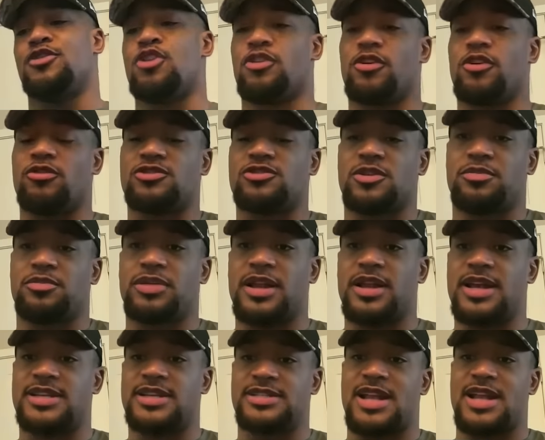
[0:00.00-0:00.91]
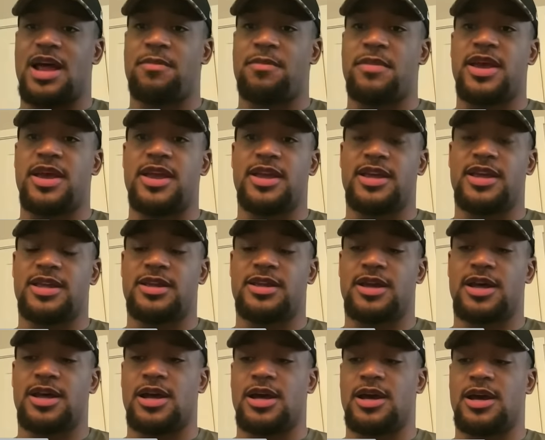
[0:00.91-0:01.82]
know those are plays that i make
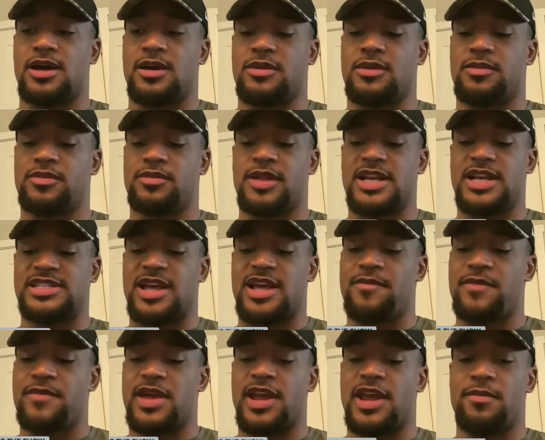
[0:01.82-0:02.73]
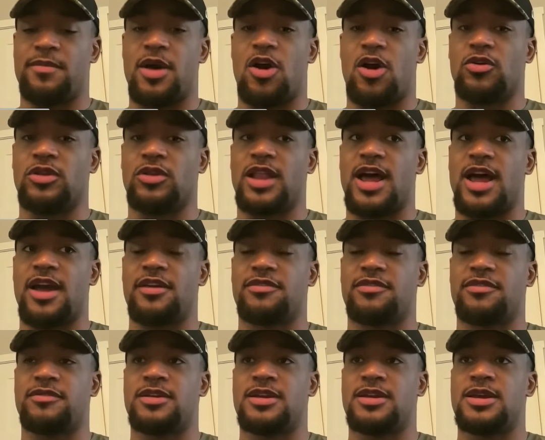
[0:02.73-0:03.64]
uh, plays i've made my whole
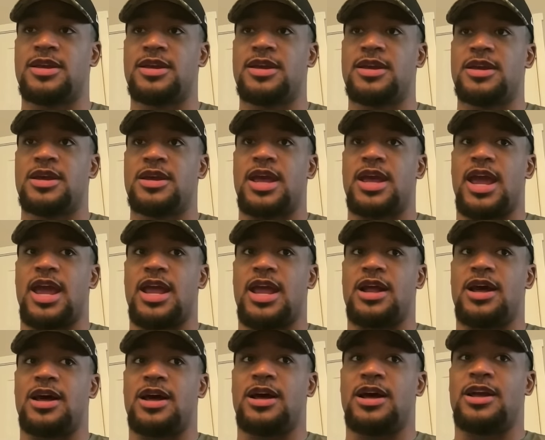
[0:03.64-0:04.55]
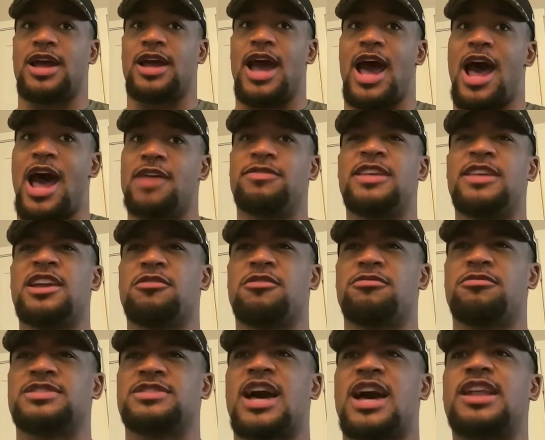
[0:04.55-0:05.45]
life and uh, I think it
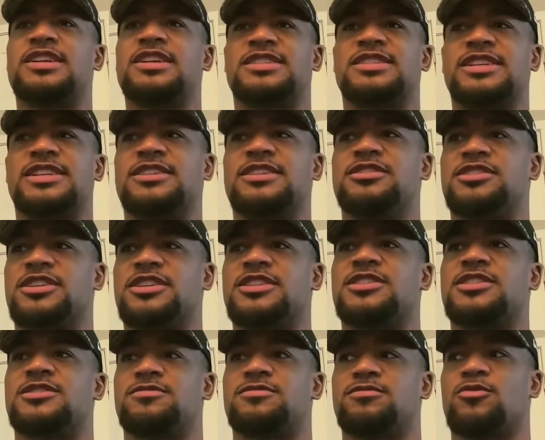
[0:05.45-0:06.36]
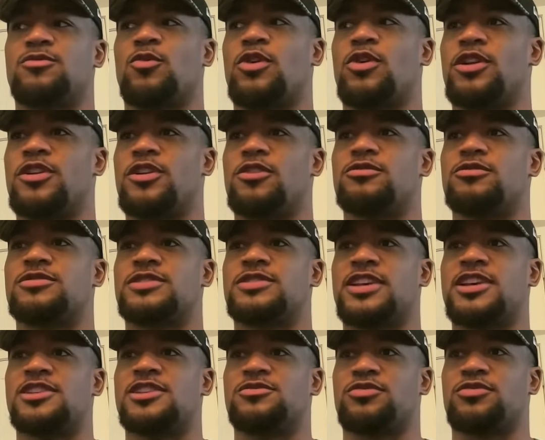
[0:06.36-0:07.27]
was honestly just one of those
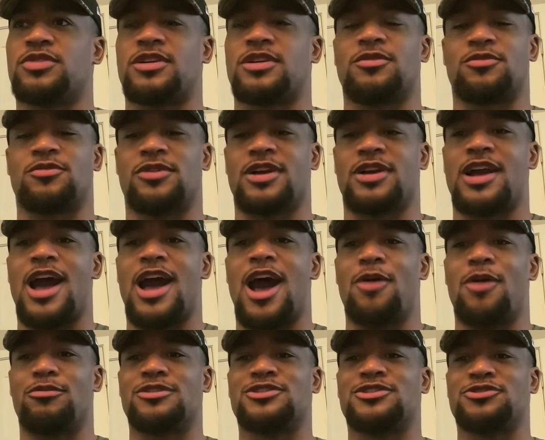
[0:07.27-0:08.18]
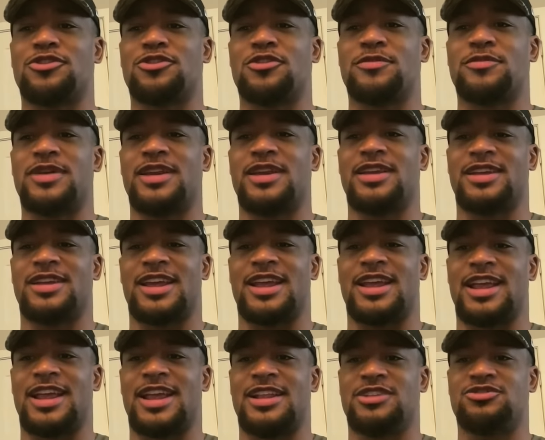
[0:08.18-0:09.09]
things where, where God was showing me
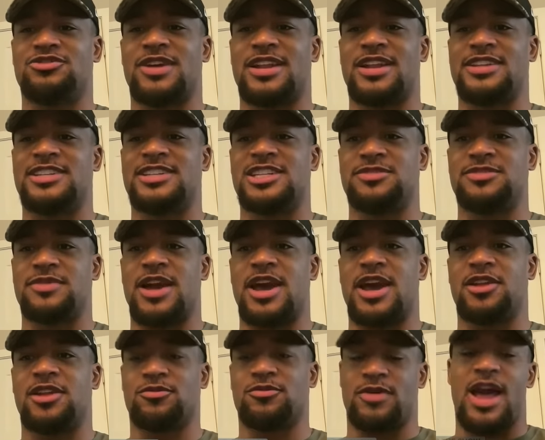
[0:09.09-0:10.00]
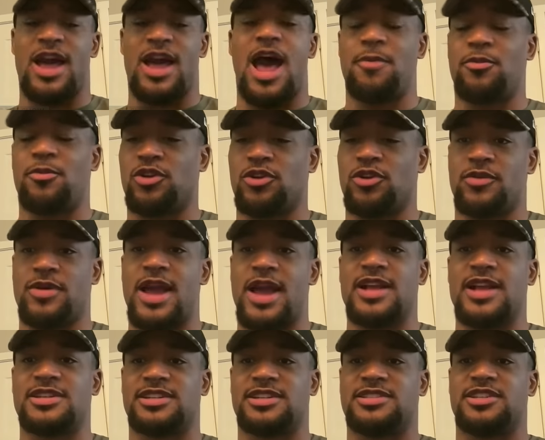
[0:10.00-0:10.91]
and, and trying to teach me how to how I'm going to
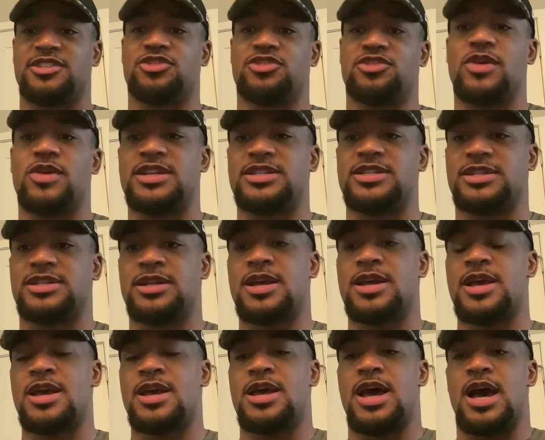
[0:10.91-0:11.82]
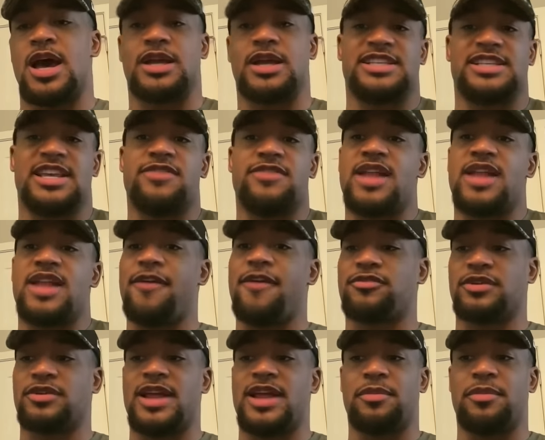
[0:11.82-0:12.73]
react to the situation. Because uh, even
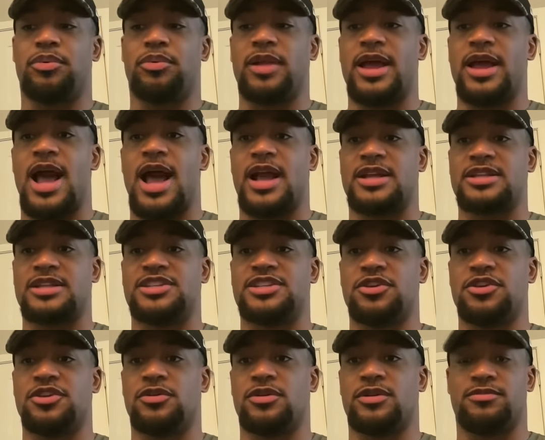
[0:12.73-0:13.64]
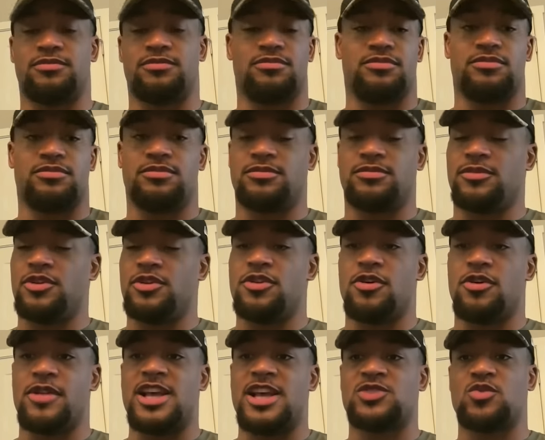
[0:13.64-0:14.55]
after that play, I continued. You
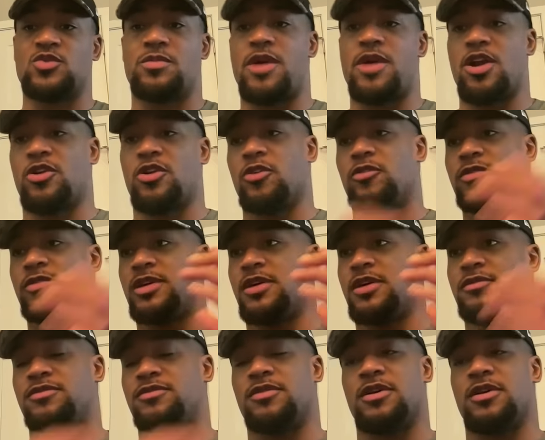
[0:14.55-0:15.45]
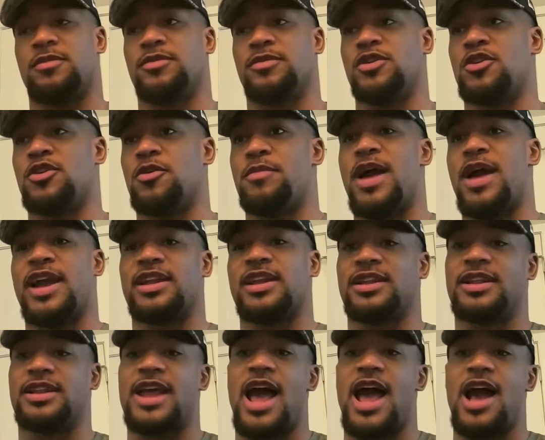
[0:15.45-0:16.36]
know, that's where my growth come from. You know, back
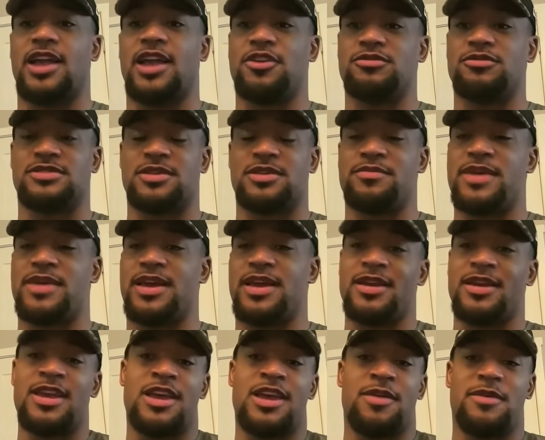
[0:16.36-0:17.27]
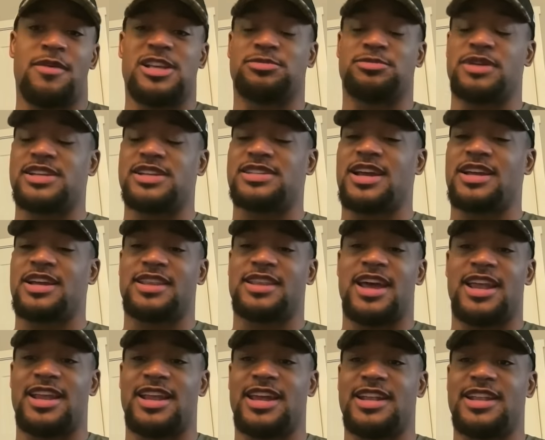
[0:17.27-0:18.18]
in the day, I used to make these plays like
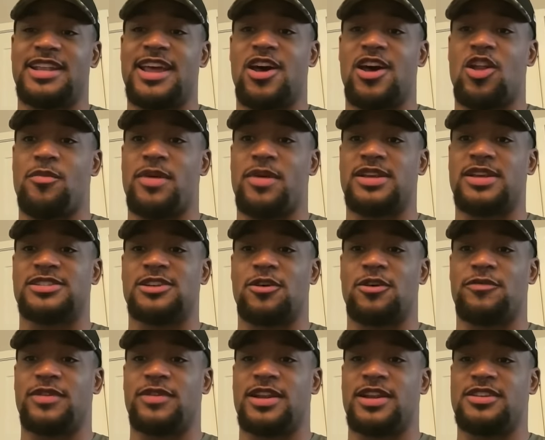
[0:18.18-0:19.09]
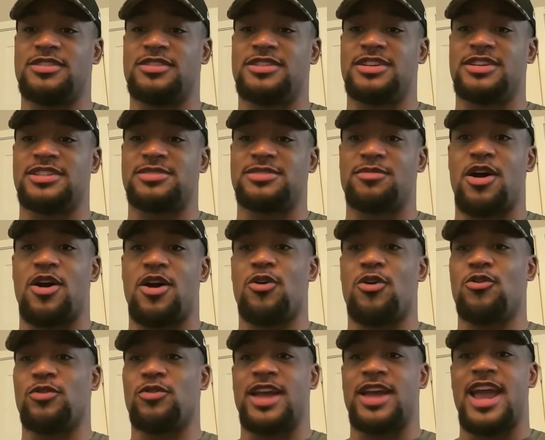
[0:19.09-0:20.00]
that and get down on myself, and it just my
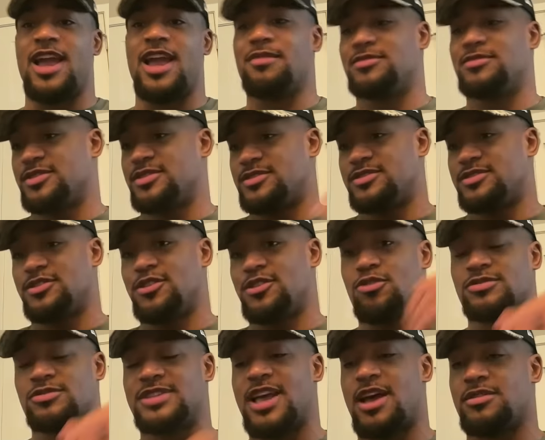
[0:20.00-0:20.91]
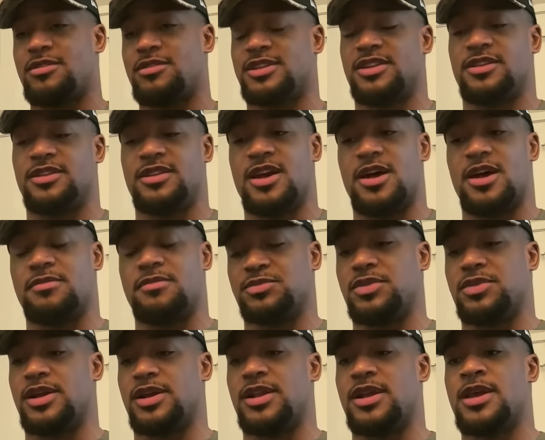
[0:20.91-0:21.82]
whole game just goes down to the
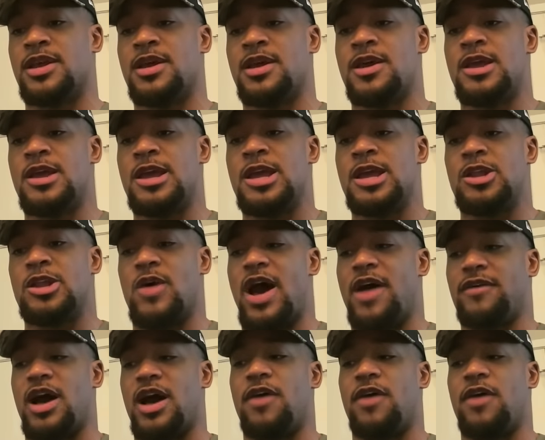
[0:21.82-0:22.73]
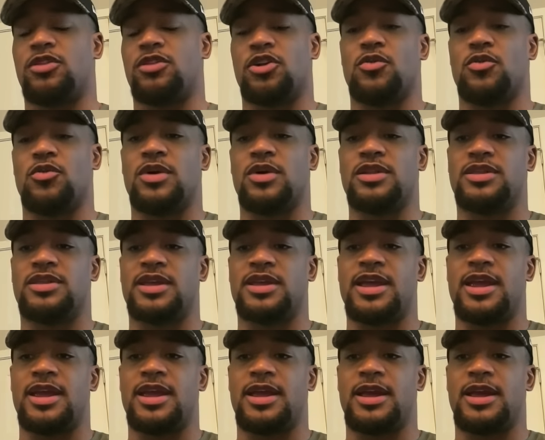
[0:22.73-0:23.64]
dumps. But you know, I, I've learned one
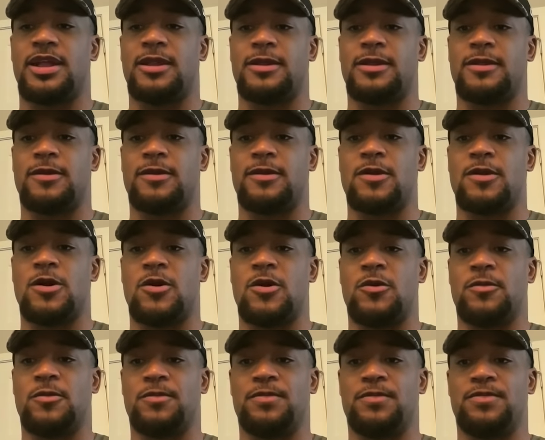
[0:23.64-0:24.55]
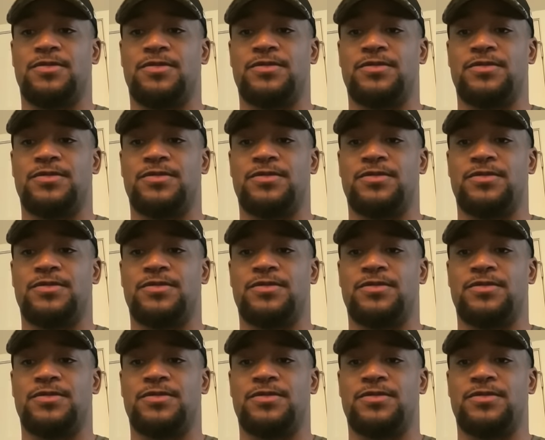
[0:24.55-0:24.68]
thing, and you know,